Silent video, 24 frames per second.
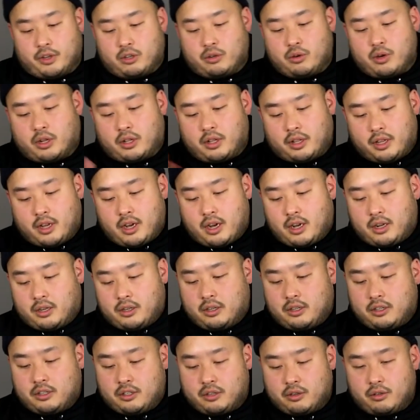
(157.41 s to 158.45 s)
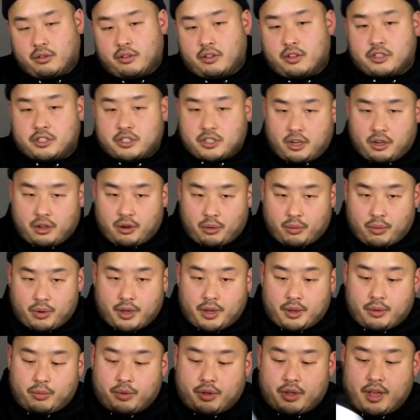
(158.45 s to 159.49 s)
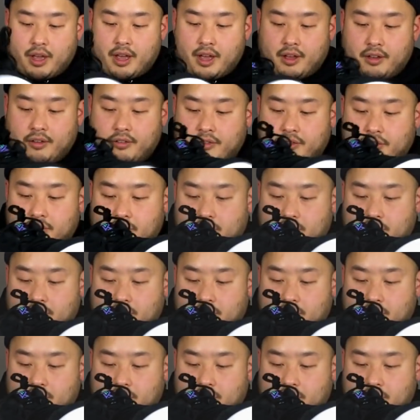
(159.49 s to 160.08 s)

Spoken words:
quickly on to this colorway, we have